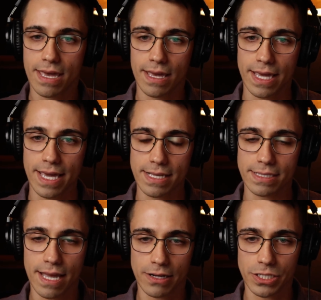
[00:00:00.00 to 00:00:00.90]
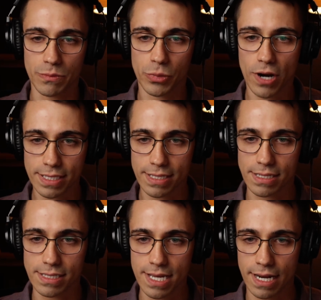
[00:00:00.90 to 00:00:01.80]
He's there to process the
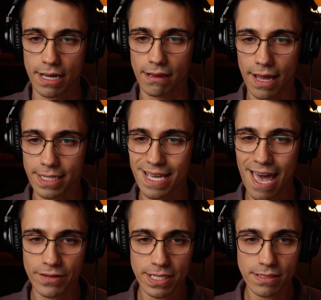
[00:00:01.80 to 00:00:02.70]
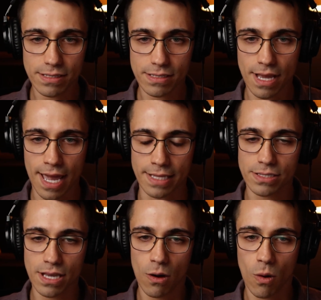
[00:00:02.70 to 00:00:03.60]
scene and collect evidence, and
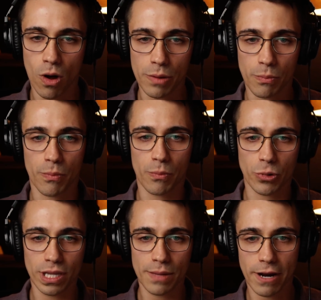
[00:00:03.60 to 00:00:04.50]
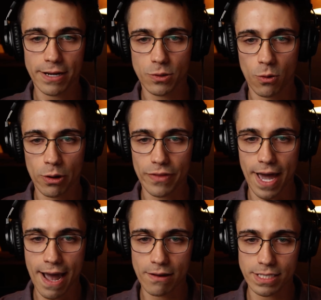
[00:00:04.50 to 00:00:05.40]
so on a preliminary tour of the
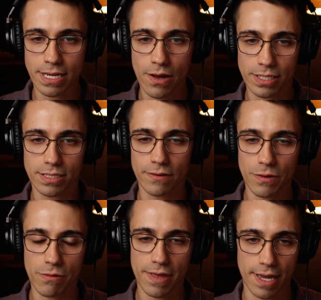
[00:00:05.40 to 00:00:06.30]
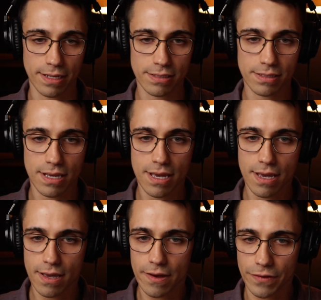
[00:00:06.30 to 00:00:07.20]
house, he notices a few things.
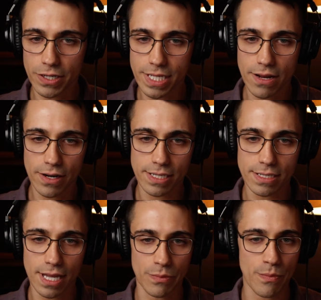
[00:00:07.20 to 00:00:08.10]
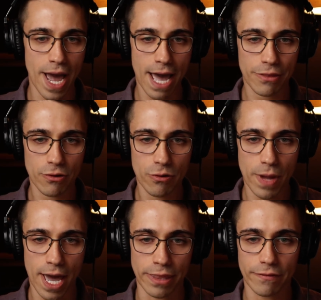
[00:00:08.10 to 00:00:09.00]
First, he notices that the bathroom
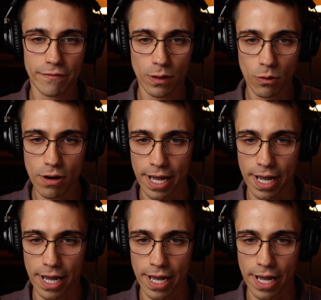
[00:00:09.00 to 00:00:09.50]
and floor